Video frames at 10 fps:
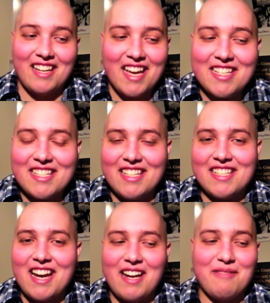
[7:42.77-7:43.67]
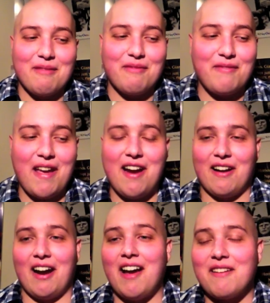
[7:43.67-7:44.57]
It's not even
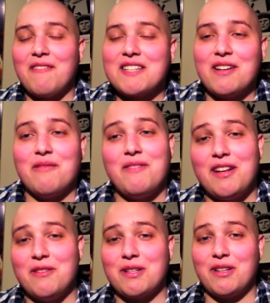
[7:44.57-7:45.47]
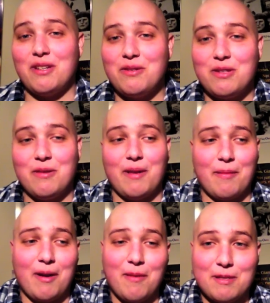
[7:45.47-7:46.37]
fair. I've seen her videos on YouTube that her
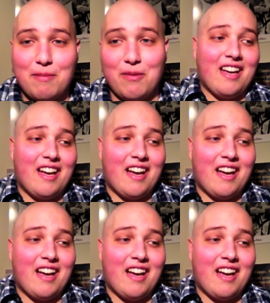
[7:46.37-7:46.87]
mom's post.